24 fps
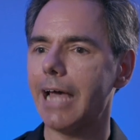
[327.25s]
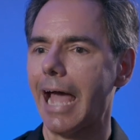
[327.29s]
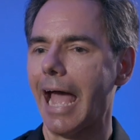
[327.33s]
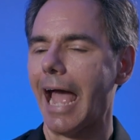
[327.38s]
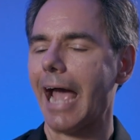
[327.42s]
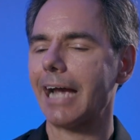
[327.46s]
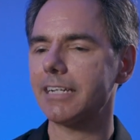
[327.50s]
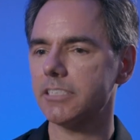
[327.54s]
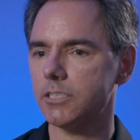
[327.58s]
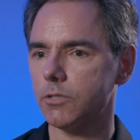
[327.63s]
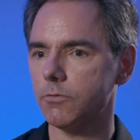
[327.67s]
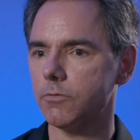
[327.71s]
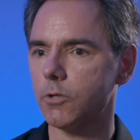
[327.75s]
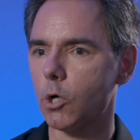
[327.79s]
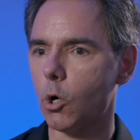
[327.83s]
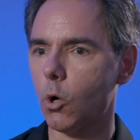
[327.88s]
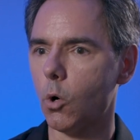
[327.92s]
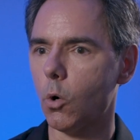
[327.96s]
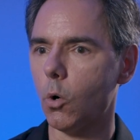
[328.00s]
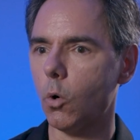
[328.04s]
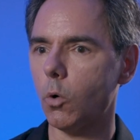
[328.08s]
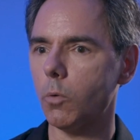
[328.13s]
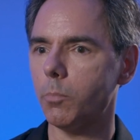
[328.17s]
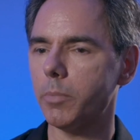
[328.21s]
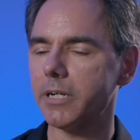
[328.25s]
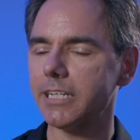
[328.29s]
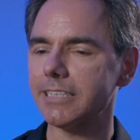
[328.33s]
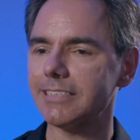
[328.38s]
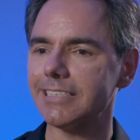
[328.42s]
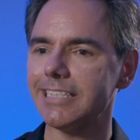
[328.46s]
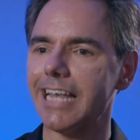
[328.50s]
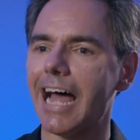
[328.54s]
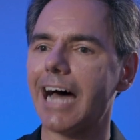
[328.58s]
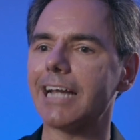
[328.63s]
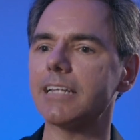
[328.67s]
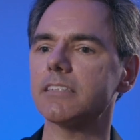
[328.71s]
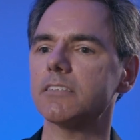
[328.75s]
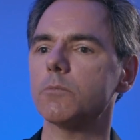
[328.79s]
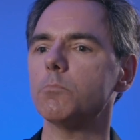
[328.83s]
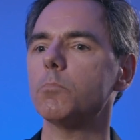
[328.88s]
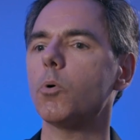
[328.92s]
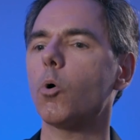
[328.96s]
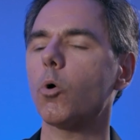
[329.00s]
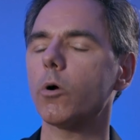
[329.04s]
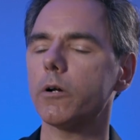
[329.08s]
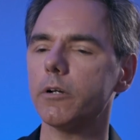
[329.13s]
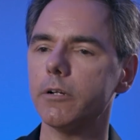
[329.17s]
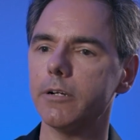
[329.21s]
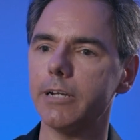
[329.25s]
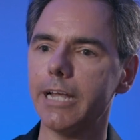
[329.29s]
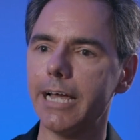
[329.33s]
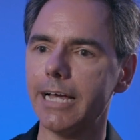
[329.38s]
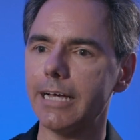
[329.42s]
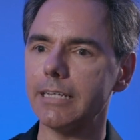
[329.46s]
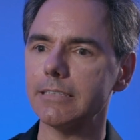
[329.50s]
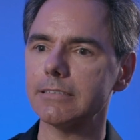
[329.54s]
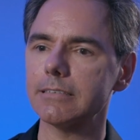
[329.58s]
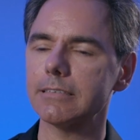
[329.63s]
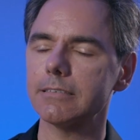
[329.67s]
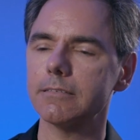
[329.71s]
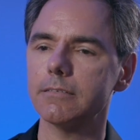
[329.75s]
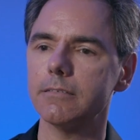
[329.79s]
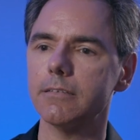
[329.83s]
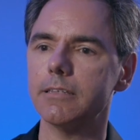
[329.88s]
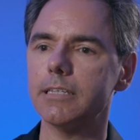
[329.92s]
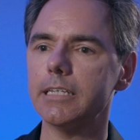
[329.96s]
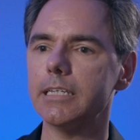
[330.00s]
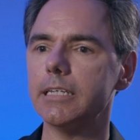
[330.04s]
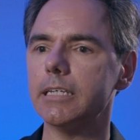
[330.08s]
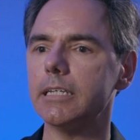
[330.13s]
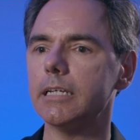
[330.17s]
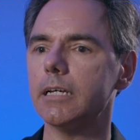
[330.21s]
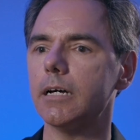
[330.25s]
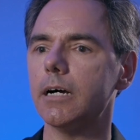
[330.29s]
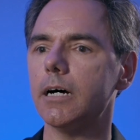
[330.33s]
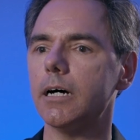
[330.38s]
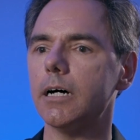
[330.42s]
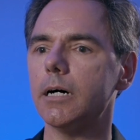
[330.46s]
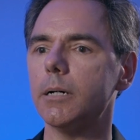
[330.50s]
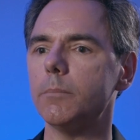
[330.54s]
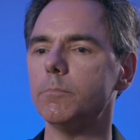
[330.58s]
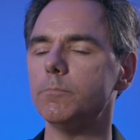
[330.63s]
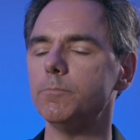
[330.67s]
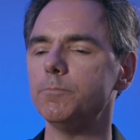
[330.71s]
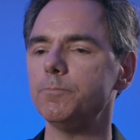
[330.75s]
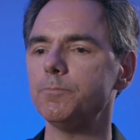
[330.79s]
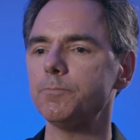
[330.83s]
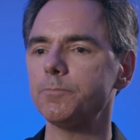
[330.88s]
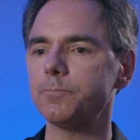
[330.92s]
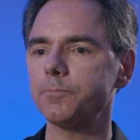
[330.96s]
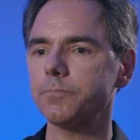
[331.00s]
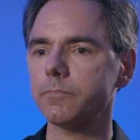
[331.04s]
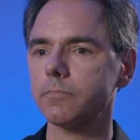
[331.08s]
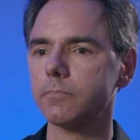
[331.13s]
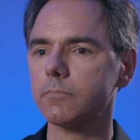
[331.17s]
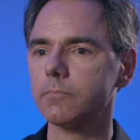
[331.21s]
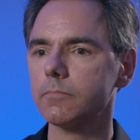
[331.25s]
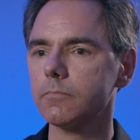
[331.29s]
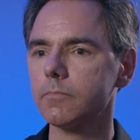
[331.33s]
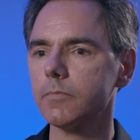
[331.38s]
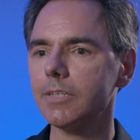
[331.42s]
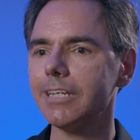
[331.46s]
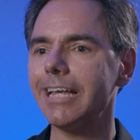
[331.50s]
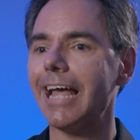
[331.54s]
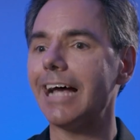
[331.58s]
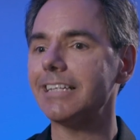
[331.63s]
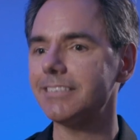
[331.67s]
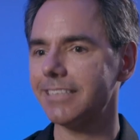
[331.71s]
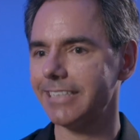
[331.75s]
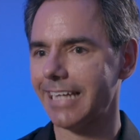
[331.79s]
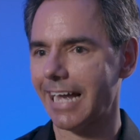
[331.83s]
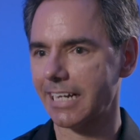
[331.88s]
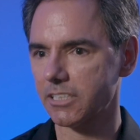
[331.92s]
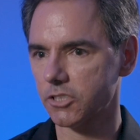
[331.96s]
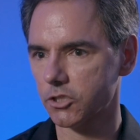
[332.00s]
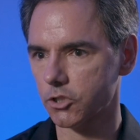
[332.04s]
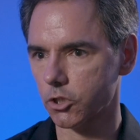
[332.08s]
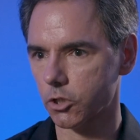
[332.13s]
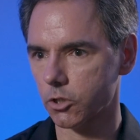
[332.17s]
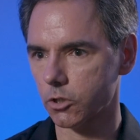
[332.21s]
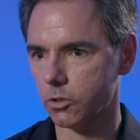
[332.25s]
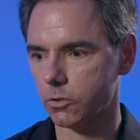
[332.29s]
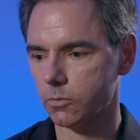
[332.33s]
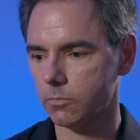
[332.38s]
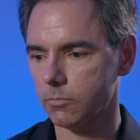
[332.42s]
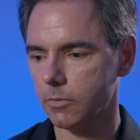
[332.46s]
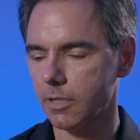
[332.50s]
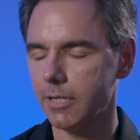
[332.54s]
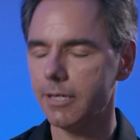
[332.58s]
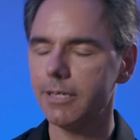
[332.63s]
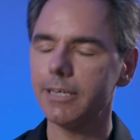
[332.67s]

active goal, but it's not as important as the, um, as the external.